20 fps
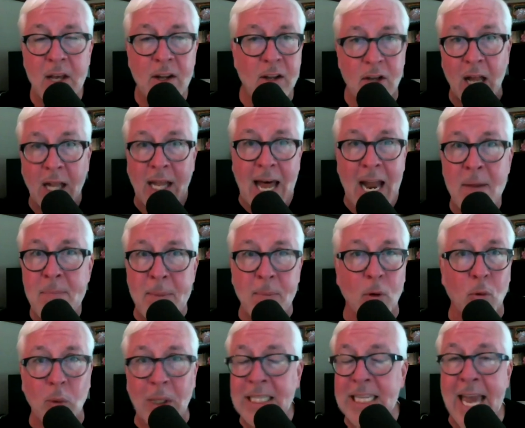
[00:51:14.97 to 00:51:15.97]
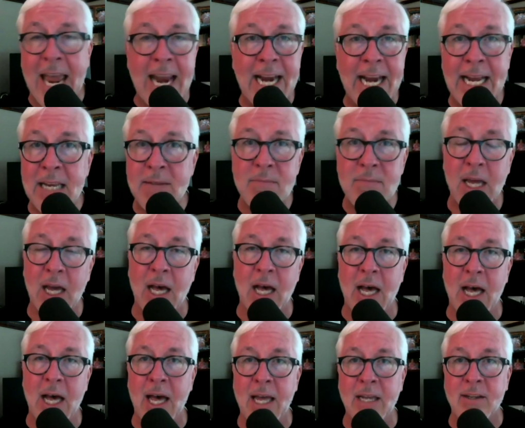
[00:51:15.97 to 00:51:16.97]
a lot of people really hate it
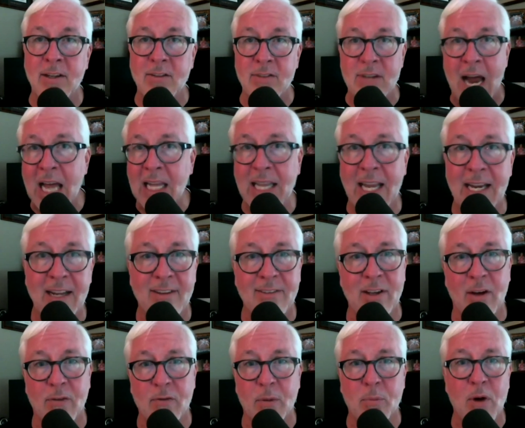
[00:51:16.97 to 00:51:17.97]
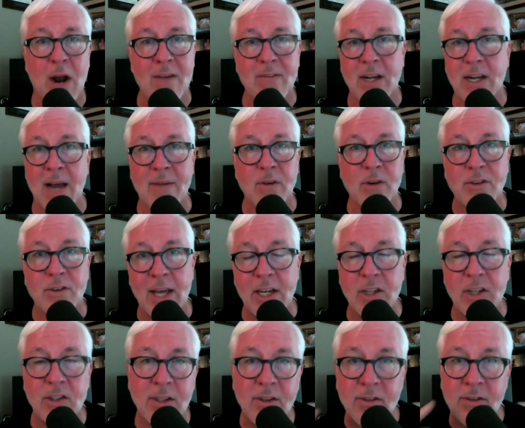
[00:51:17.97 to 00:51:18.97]
uh, it does not lend itself for private
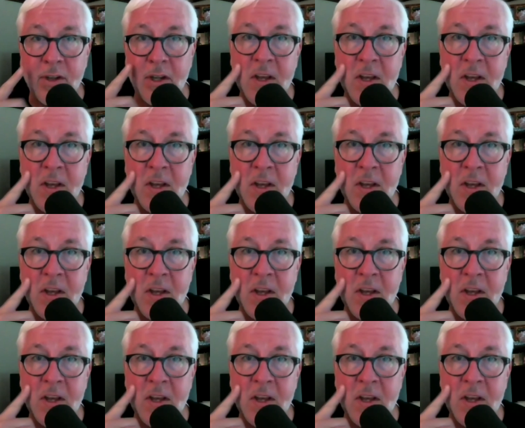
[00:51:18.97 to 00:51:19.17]
conversations